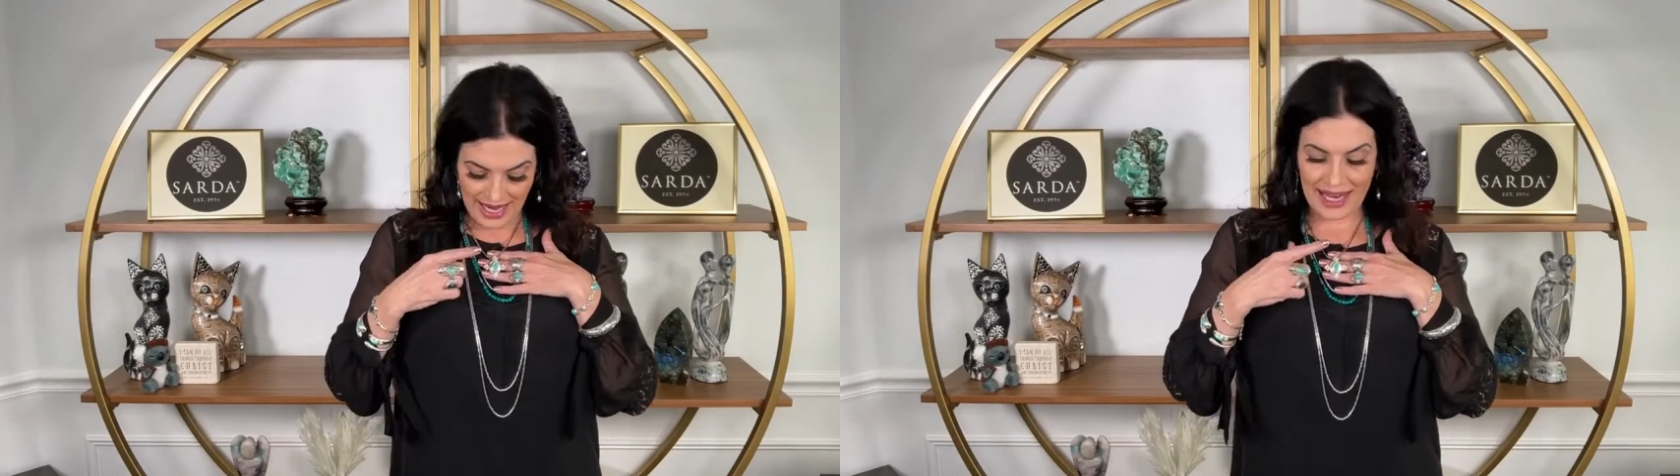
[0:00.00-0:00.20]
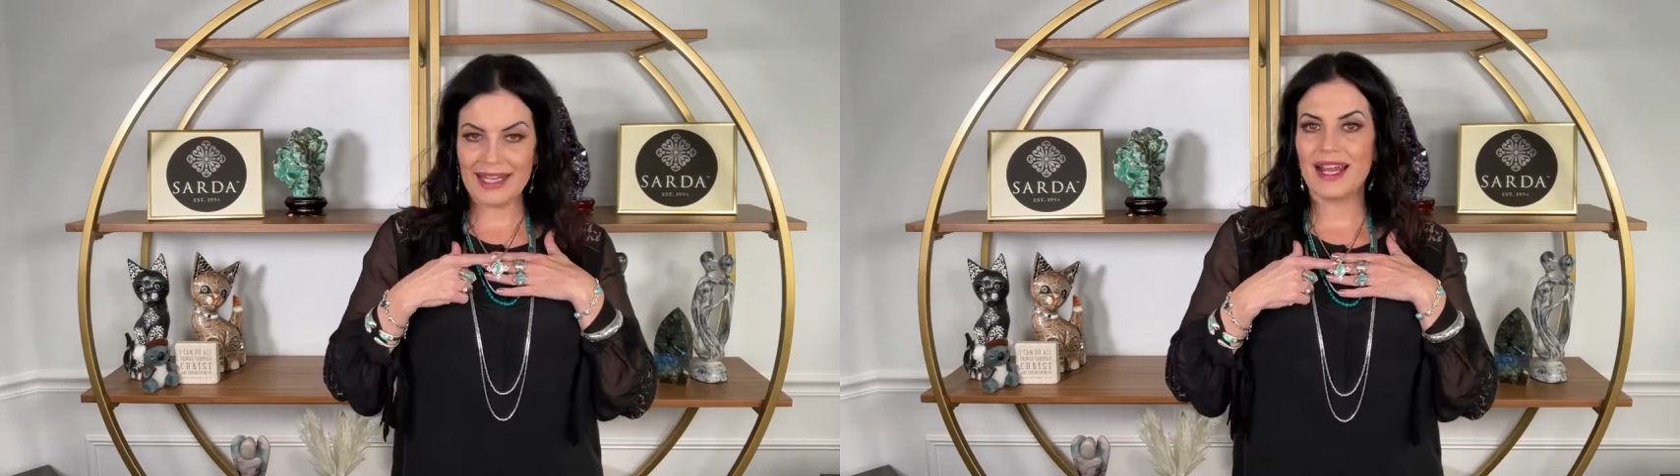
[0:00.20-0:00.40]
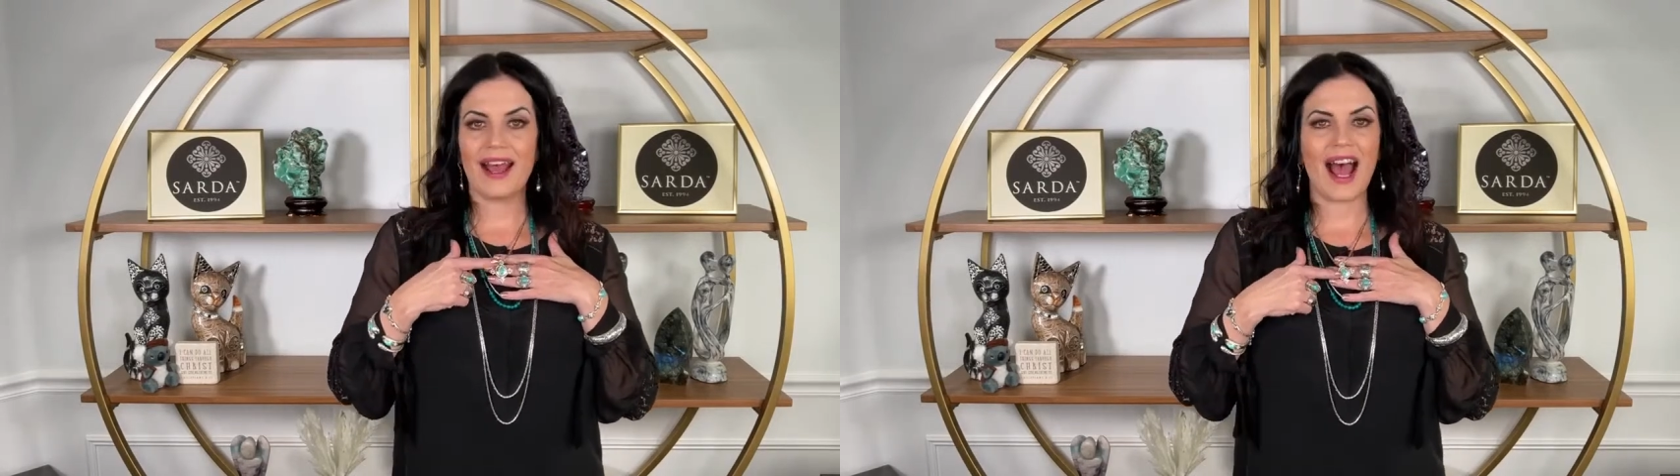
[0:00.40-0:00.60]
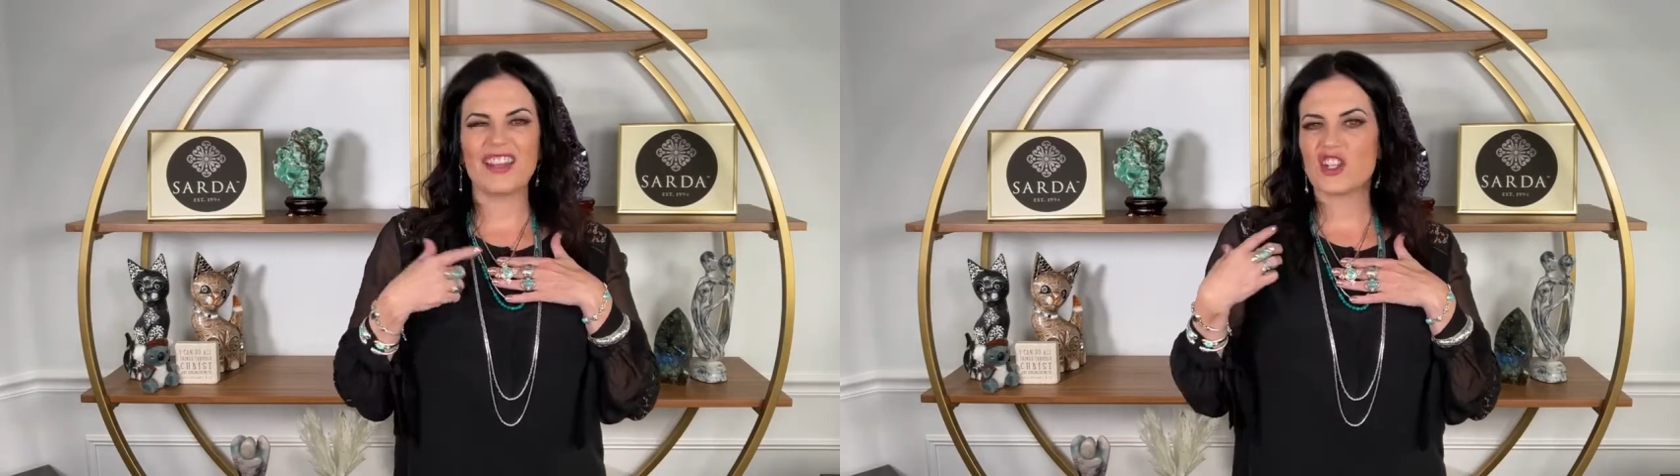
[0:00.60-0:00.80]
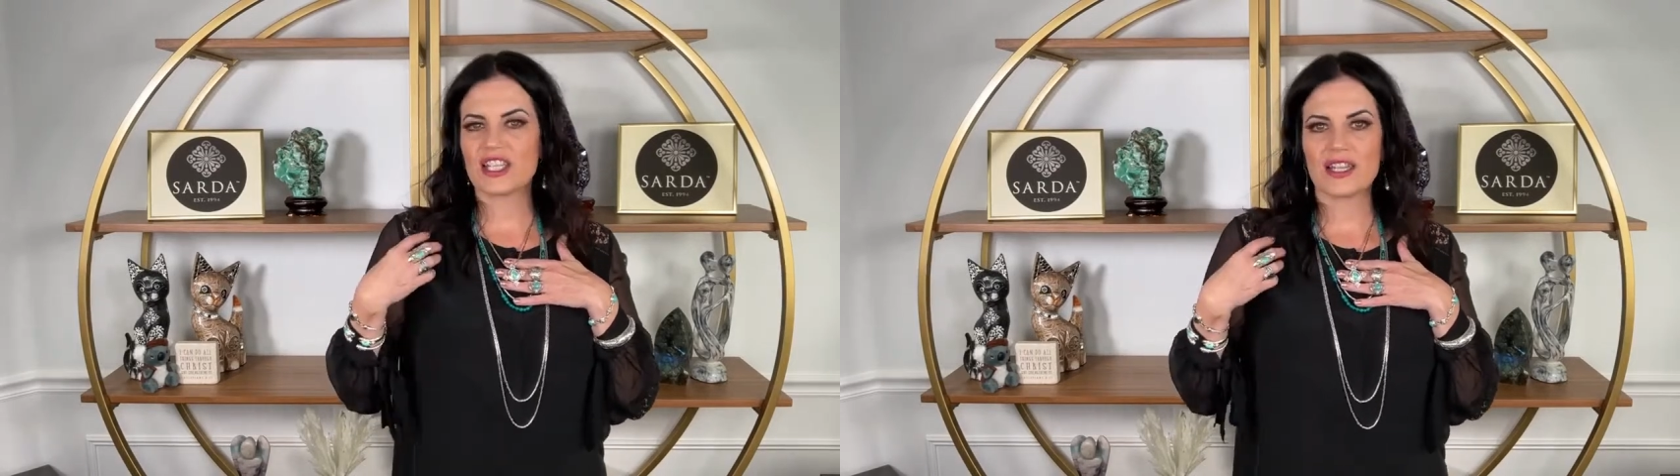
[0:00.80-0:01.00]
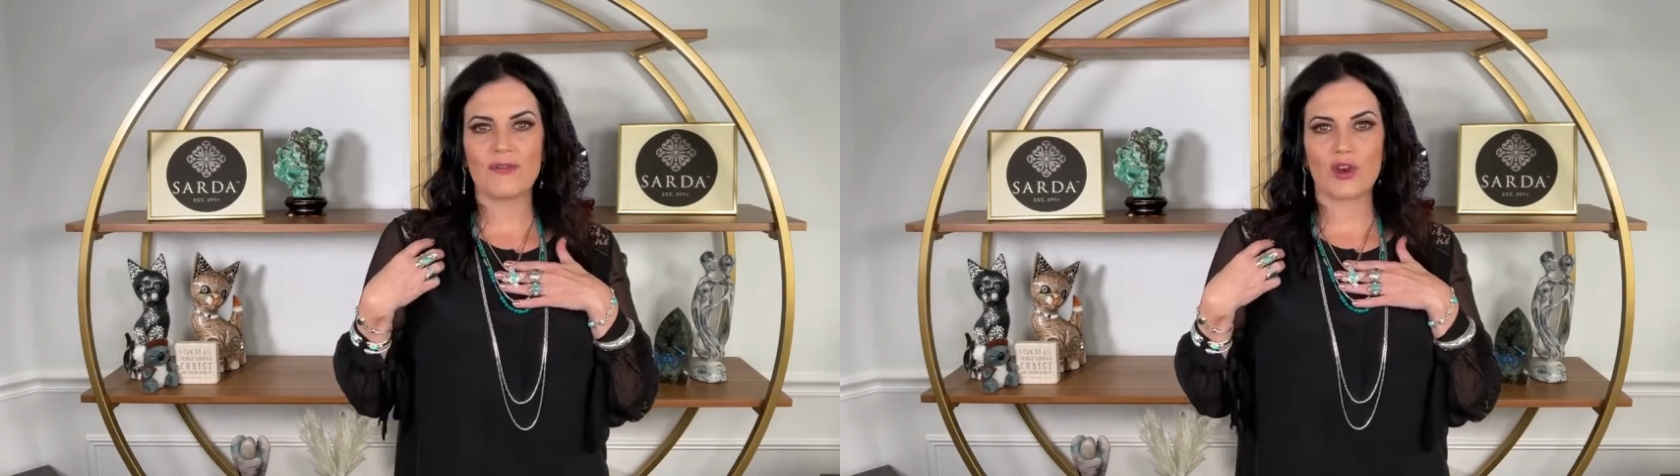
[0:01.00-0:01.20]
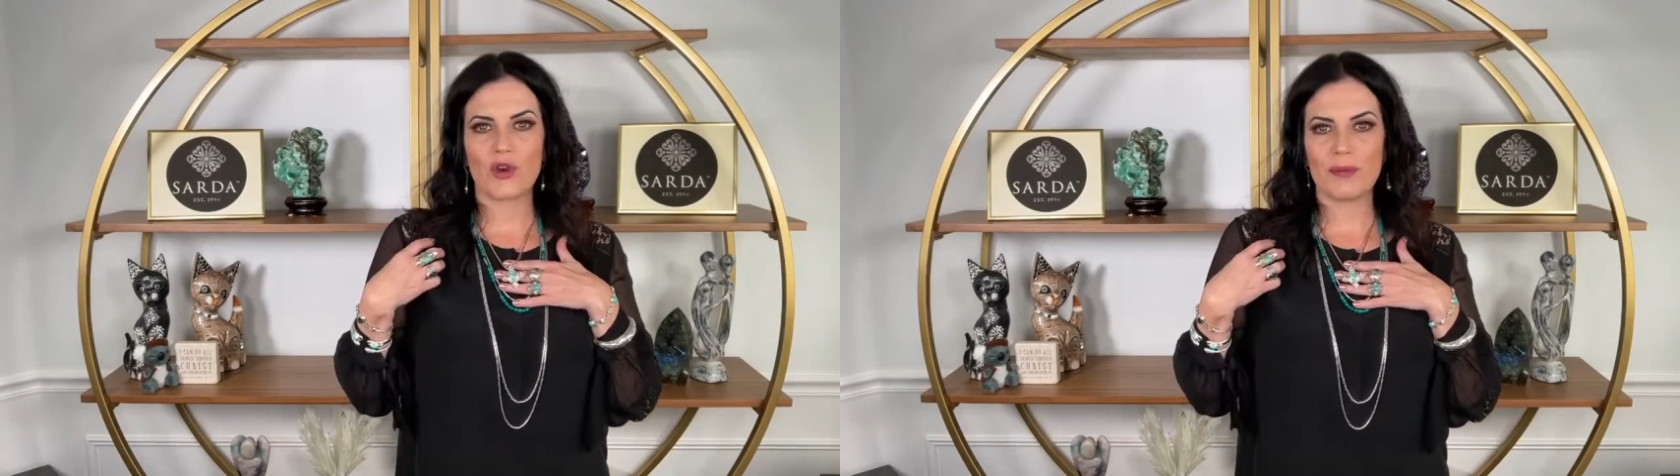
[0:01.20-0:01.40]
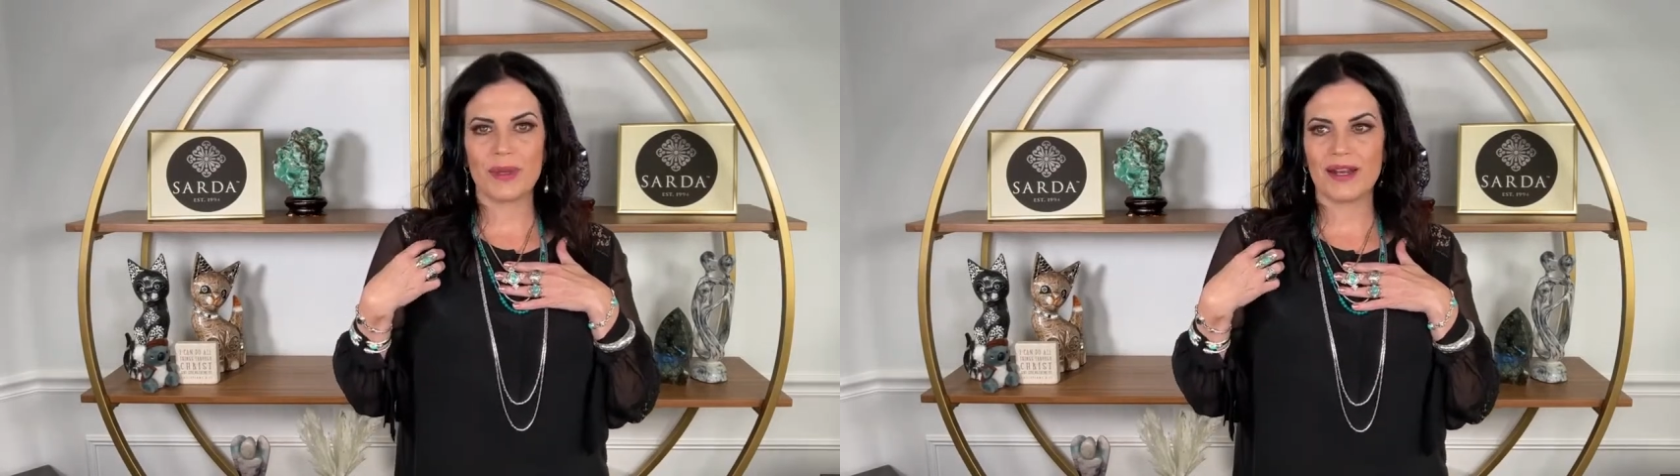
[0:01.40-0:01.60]
and I just love a
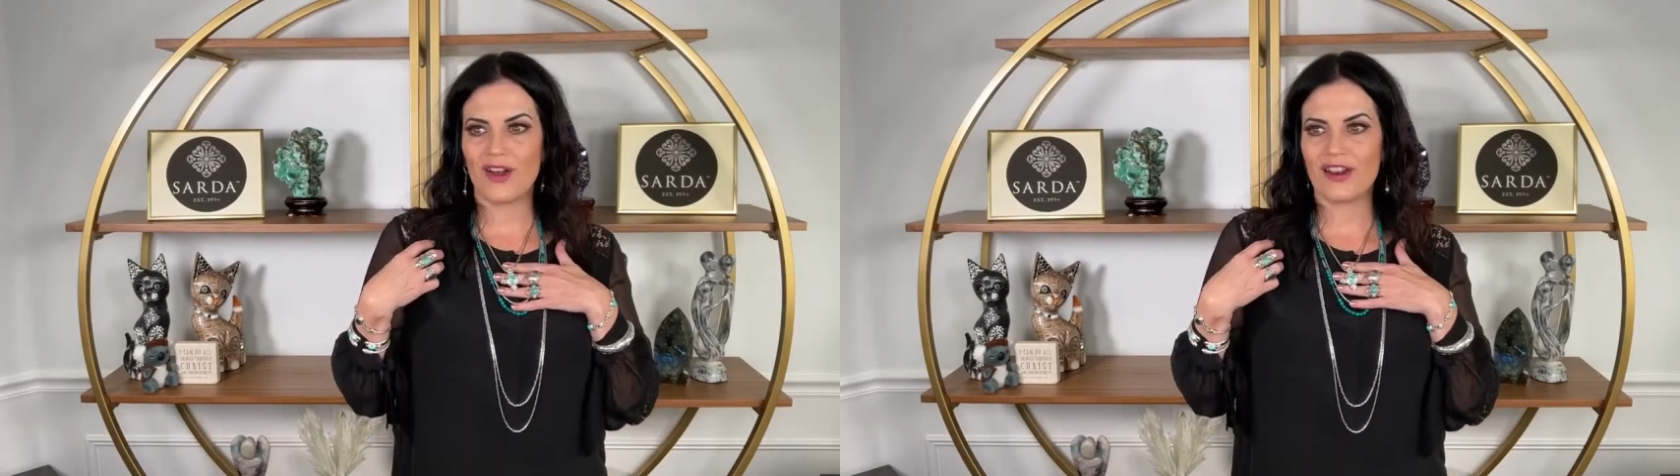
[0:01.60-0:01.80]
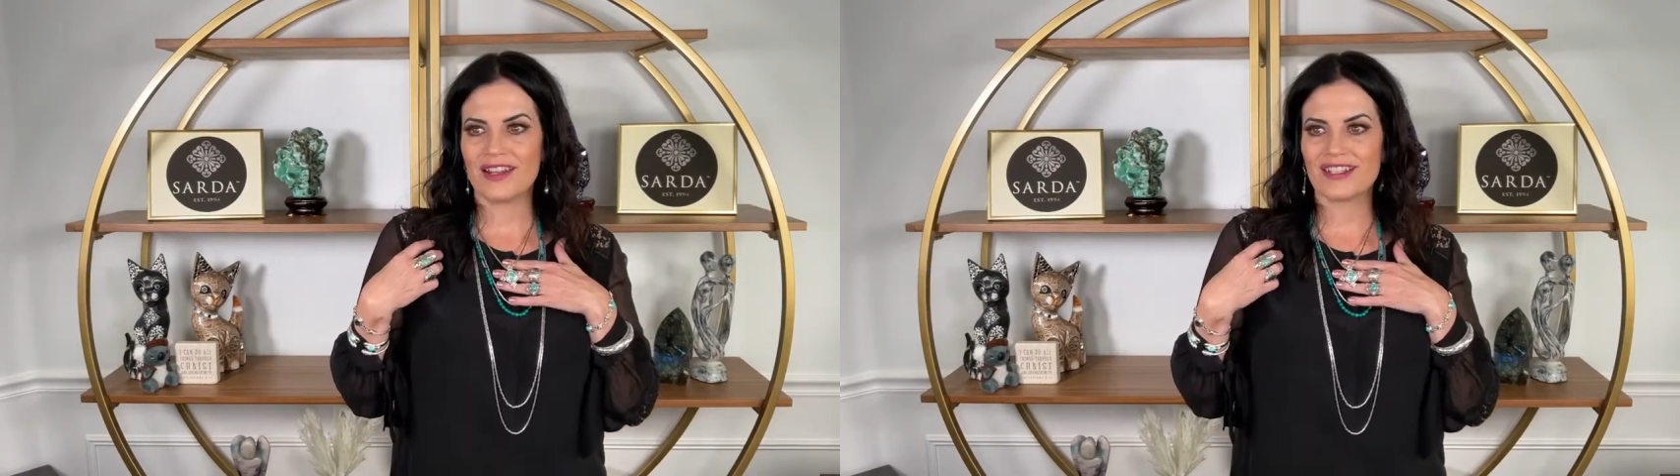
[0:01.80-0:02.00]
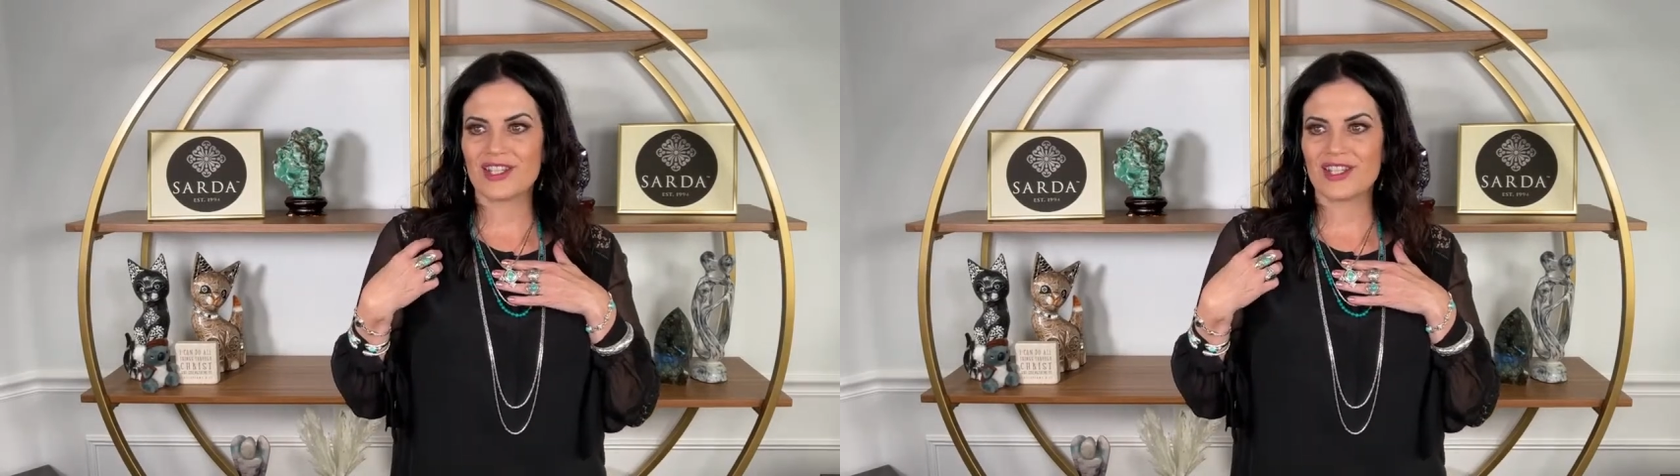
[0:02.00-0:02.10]
great pin on it.